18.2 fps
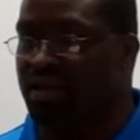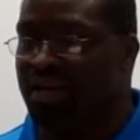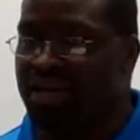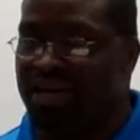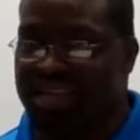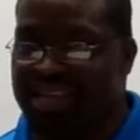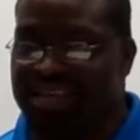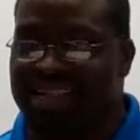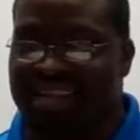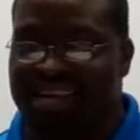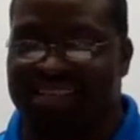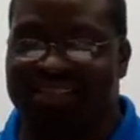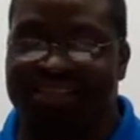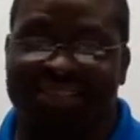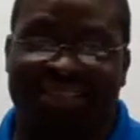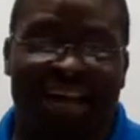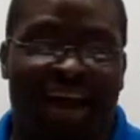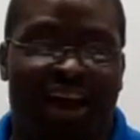And in that
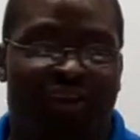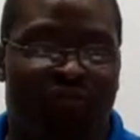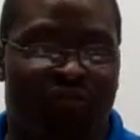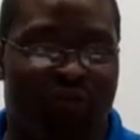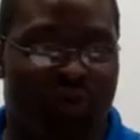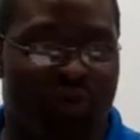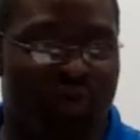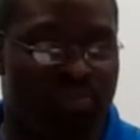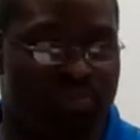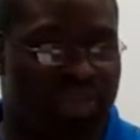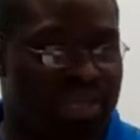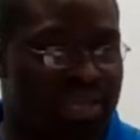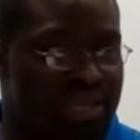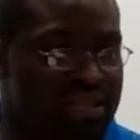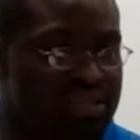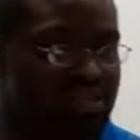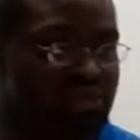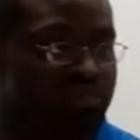desire for
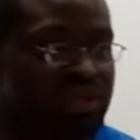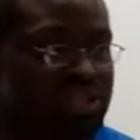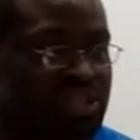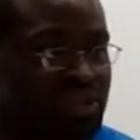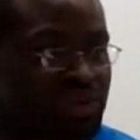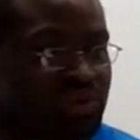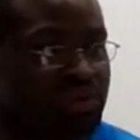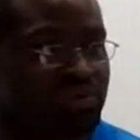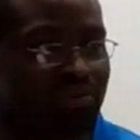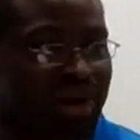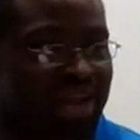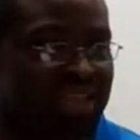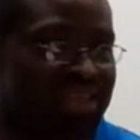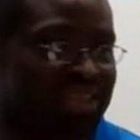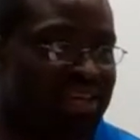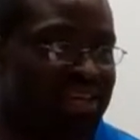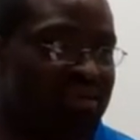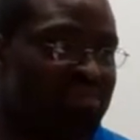obedience, we do the right
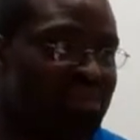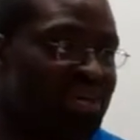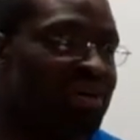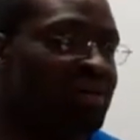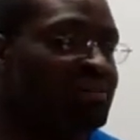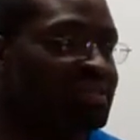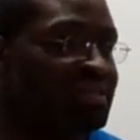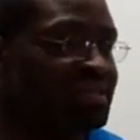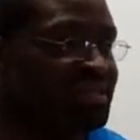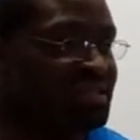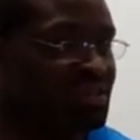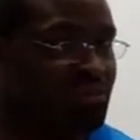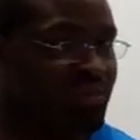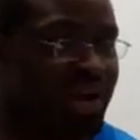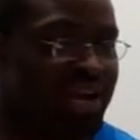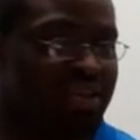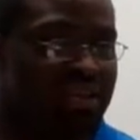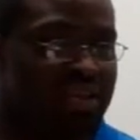thing because it's the
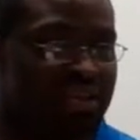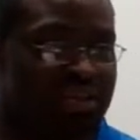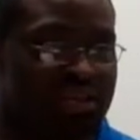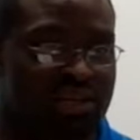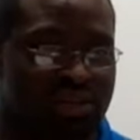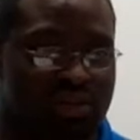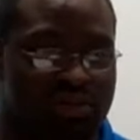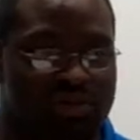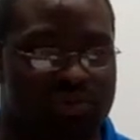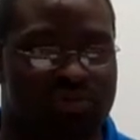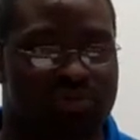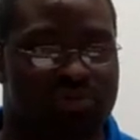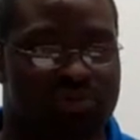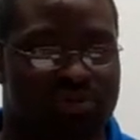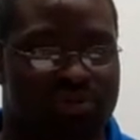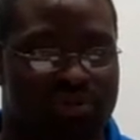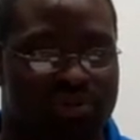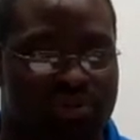right thing to do.
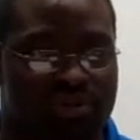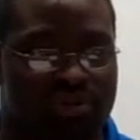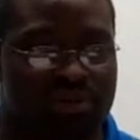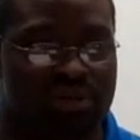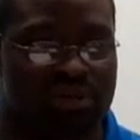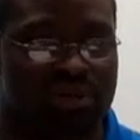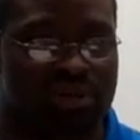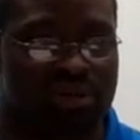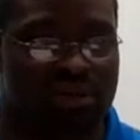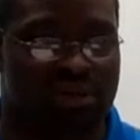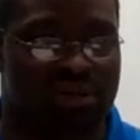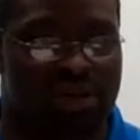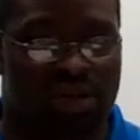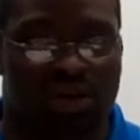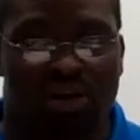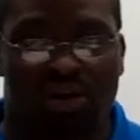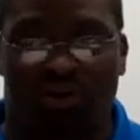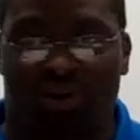
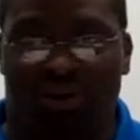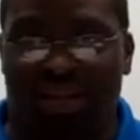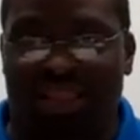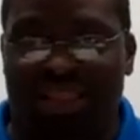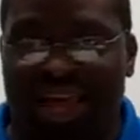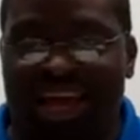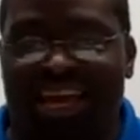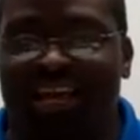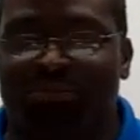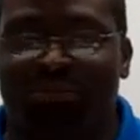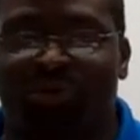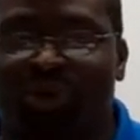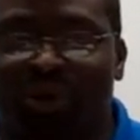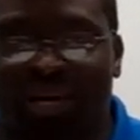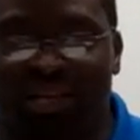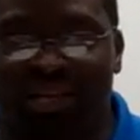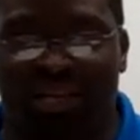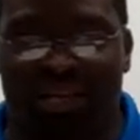Or like I'm
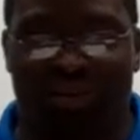trying to